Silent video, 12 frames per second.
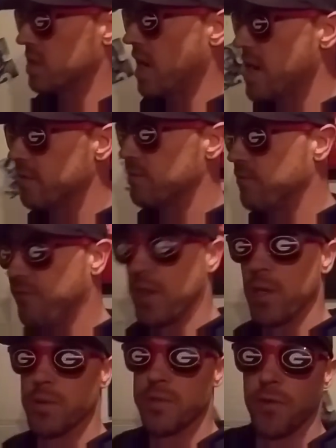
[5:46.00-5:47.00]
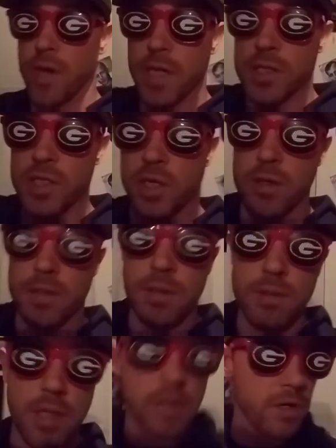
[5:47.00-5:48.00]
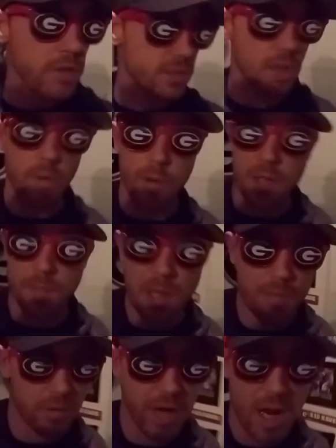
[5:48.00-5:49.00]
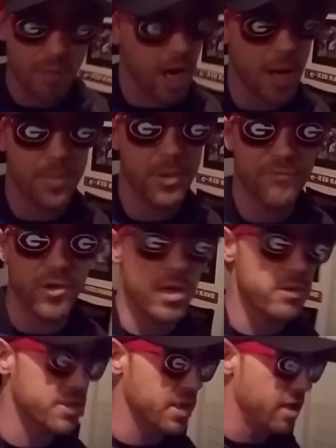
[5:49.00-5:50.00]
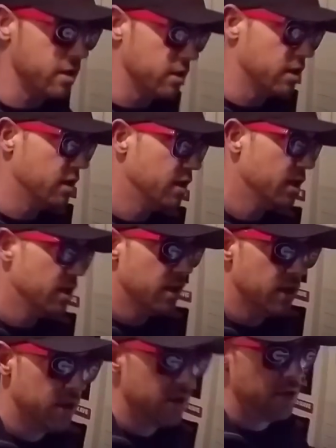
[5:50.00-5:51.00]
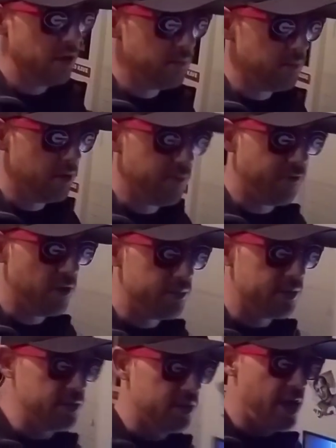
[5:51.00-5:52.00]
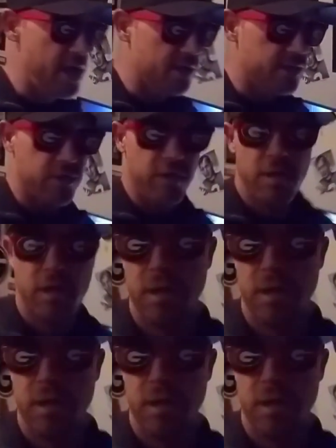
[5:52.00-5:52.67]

signed Fields for next year, so you know there's already people now. We got to put Fields in. Yep, Fields is the answer.